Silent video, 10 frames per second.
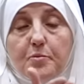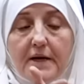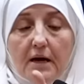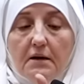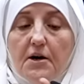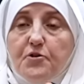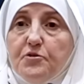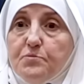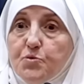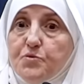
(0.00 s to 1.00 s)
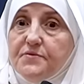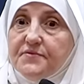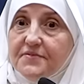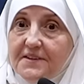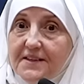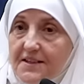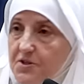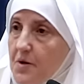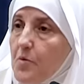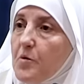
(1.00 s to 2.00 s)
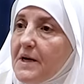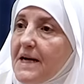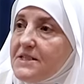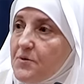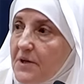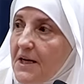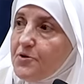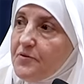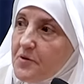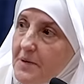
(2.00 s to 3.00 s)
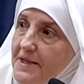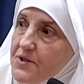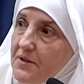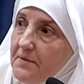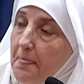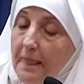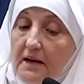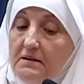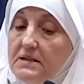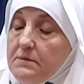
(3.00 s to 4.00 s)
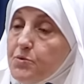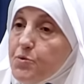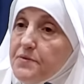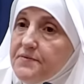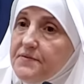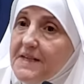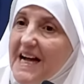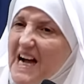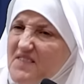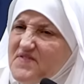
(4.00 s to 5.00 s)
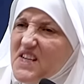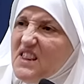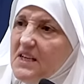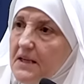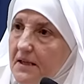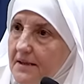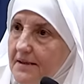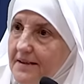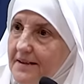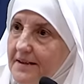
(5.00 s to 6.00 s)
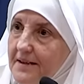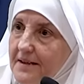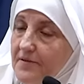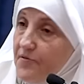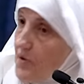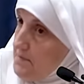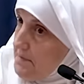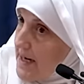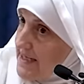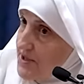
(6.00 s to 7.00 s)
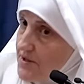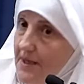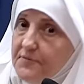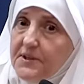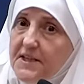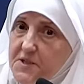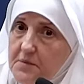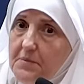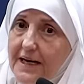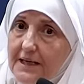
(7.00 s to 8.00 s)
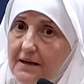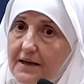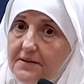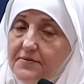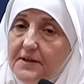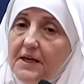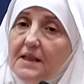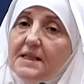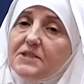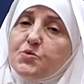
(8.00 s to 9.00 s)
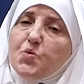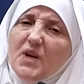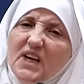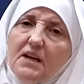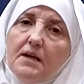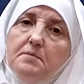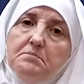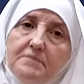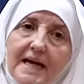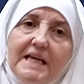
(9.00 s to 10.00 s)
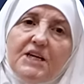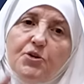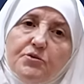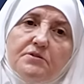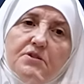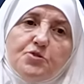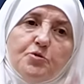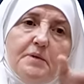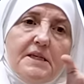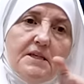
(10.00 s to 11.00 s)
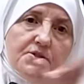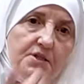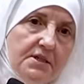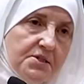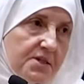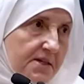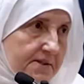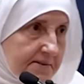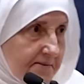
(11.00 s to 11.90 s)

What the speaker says: me. Ya Allah, remove. This is what I do for myself. Remove everything from my surroundings and my life that will make your disobedience easier.